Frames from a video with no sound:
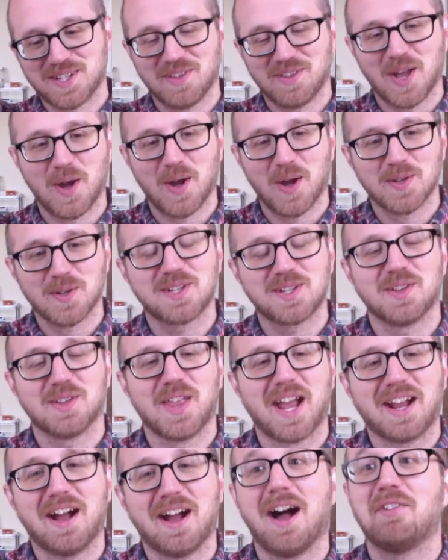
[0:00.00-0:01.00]
of those. So
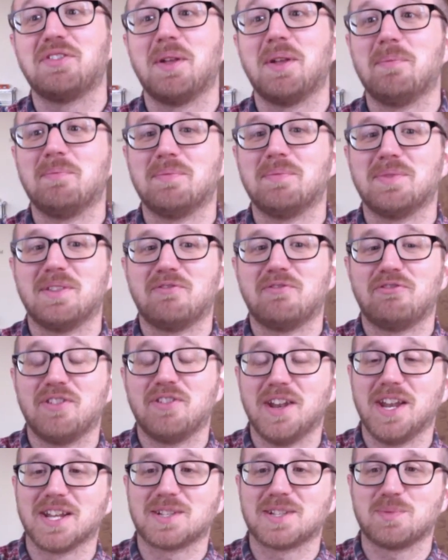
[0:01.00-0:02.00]
like off the
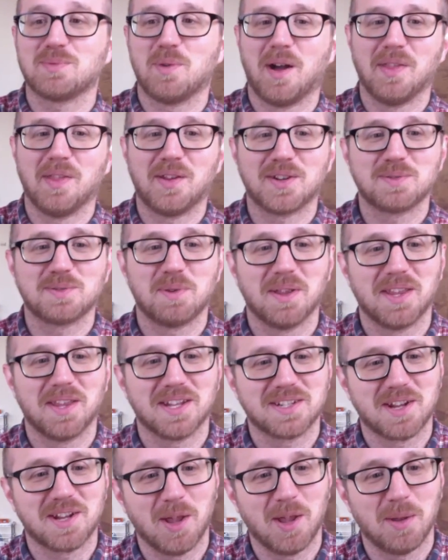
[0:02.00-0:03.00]
fitness one, there's one
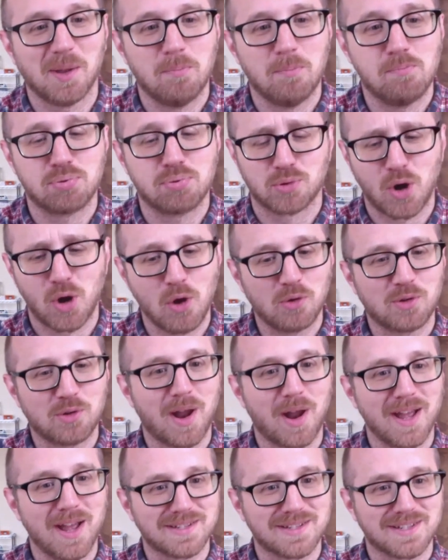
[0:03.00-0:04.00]
that's called
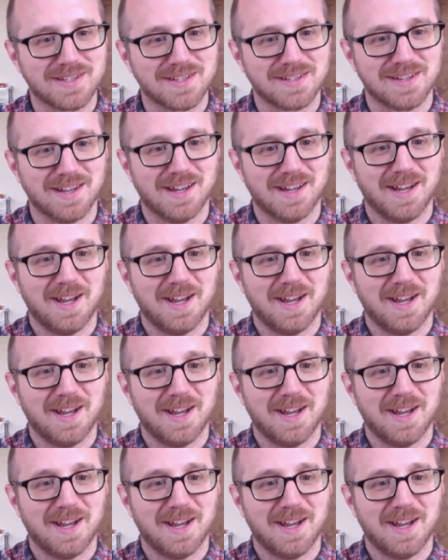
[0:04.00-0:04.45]
Progress,